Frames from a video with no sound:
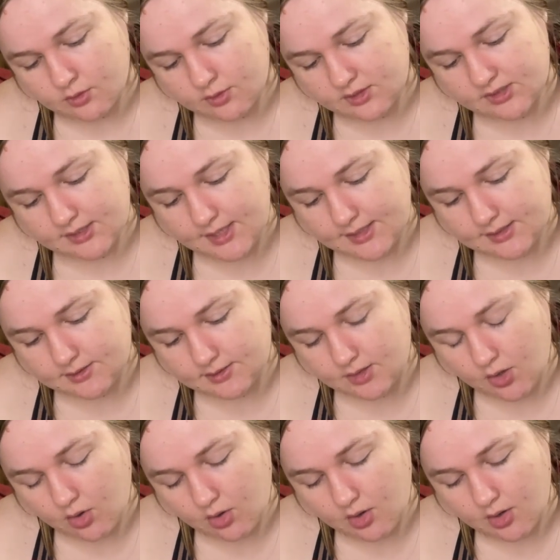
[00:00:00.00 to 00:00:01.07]
scents
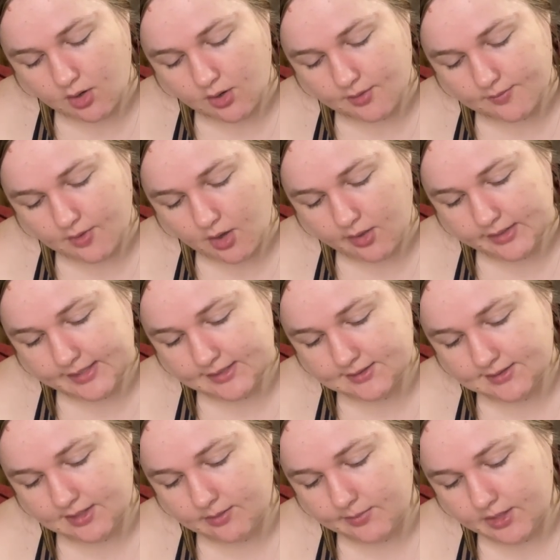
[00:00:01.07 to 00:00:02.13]
are holiday
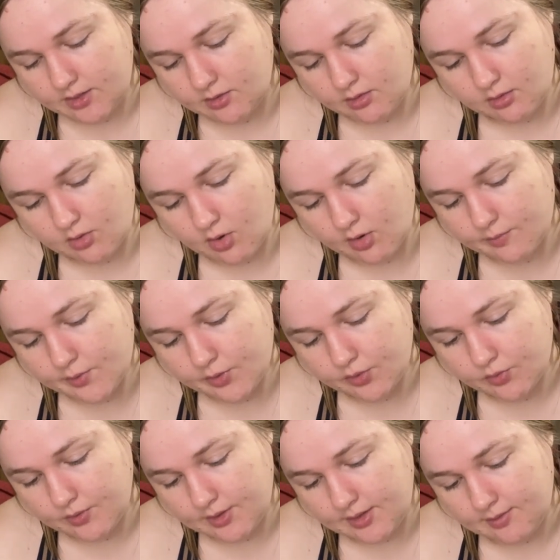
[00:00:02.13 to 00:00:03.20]
cinnamon, caramel
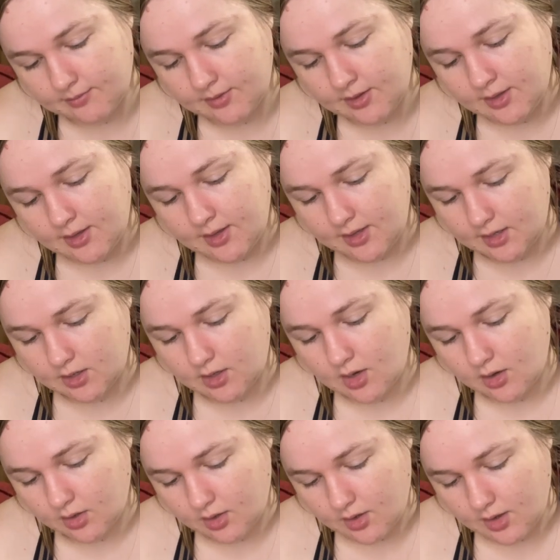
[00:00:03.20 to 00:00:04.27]
cream, and
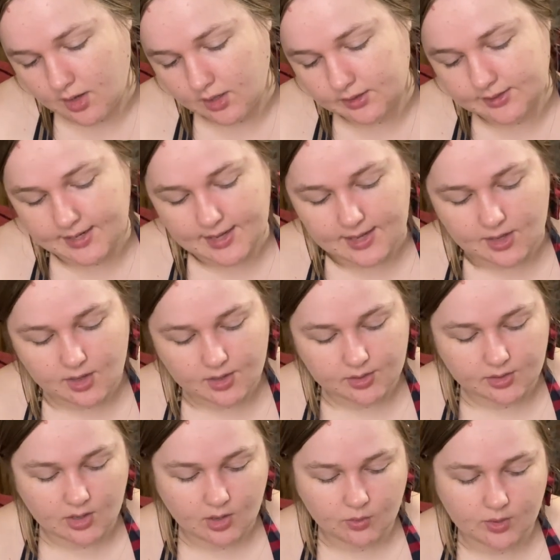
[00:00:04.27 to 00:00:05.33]
holiday
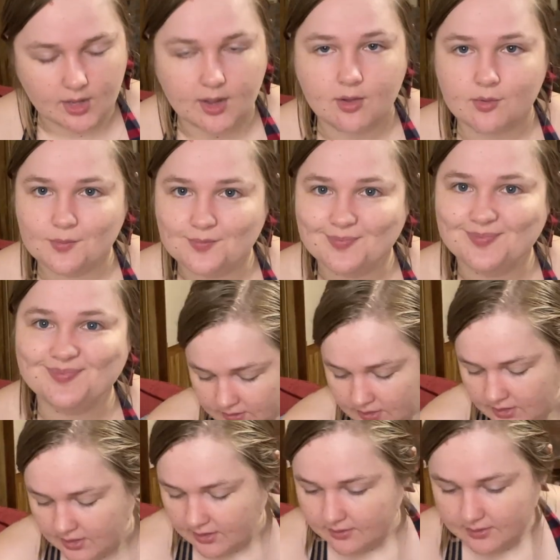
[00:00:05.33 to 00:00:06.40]
cocoa.
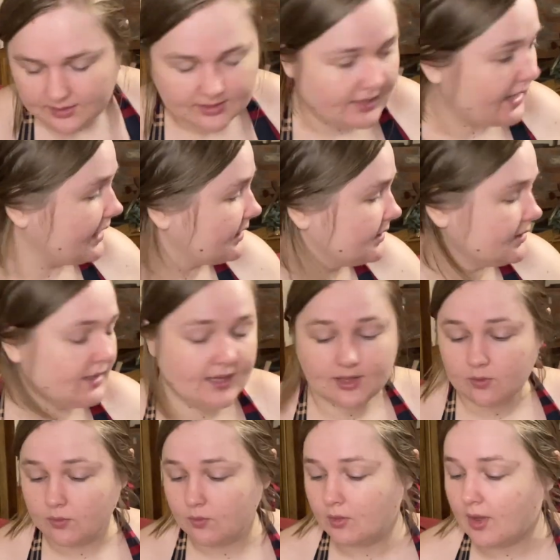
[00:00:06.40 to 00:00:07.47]
The next
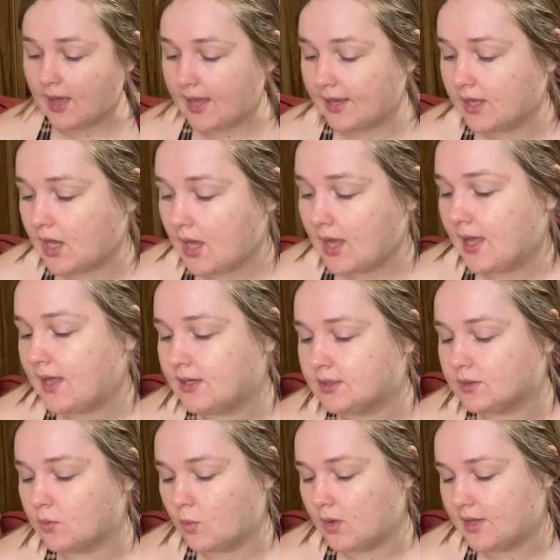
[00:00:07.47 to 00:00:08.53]
thing I got
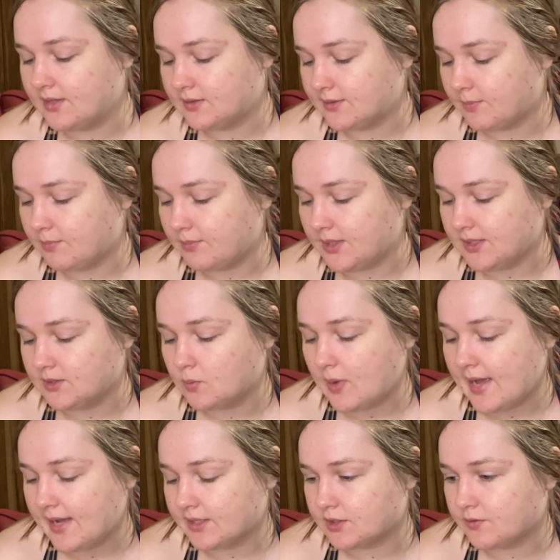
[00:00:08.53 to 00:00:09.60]
was
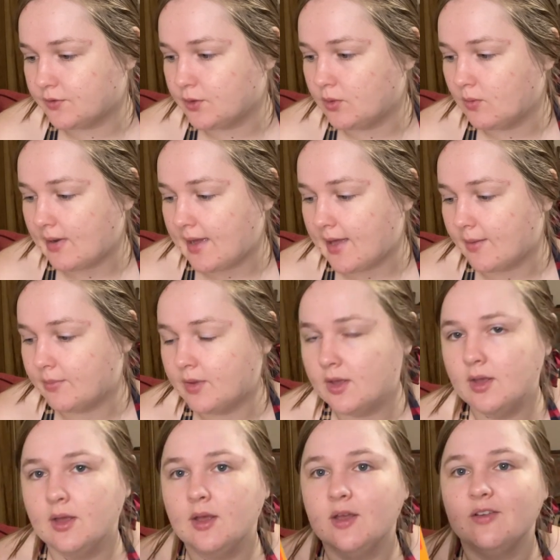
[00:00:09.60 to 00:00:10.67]
beeswax food wrap
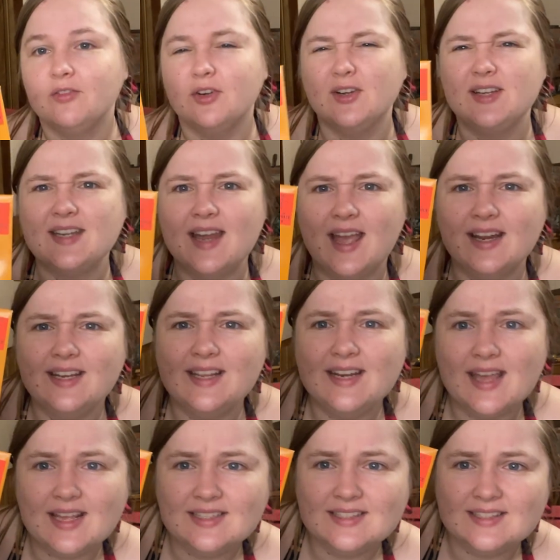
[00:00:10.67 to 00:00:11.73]
for
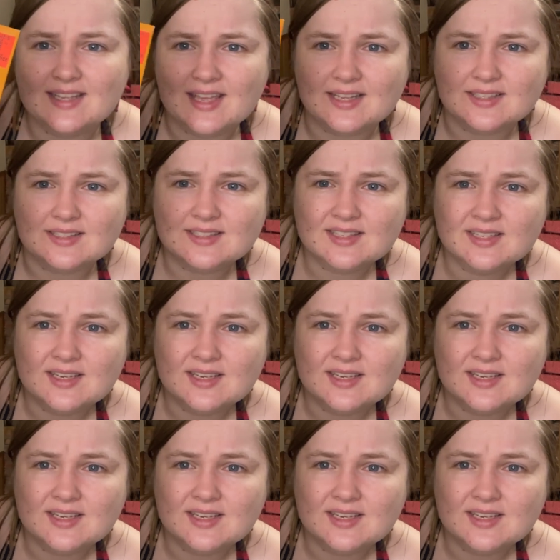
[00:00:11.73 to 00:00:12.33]
99 cents.